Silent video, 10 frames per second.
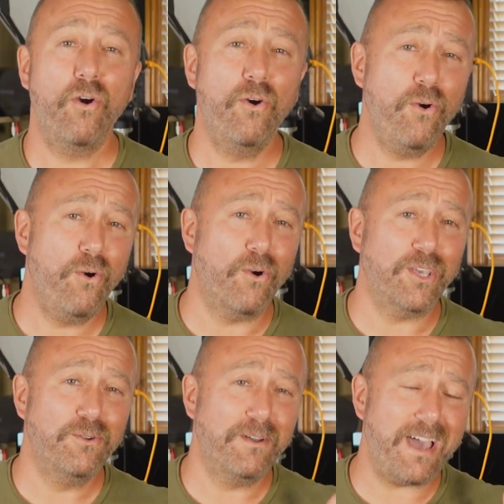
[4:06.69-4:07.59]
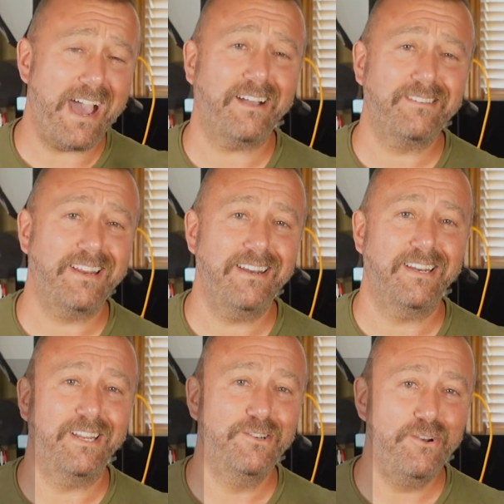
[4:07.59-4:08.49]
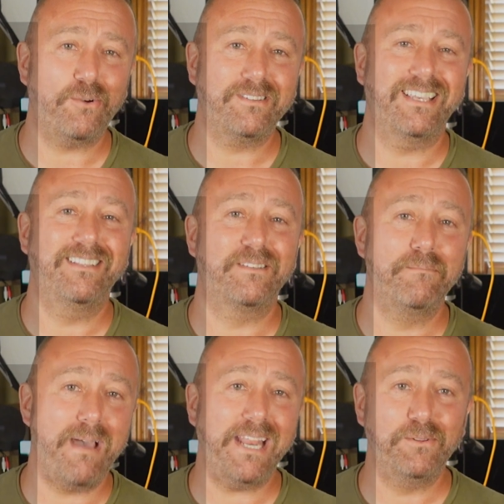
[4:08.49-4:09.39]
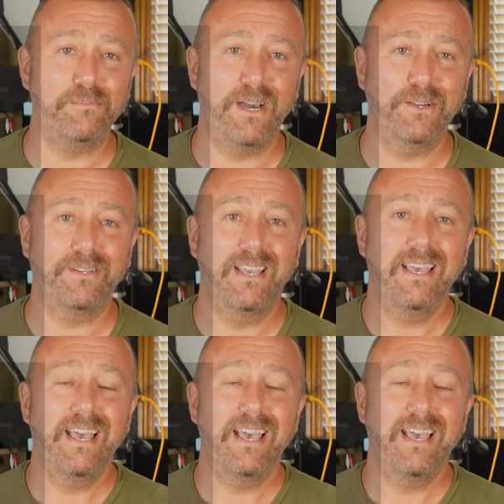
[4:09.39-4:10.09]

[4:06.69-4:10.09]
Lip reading: or you have accidentally knocked it into manual mode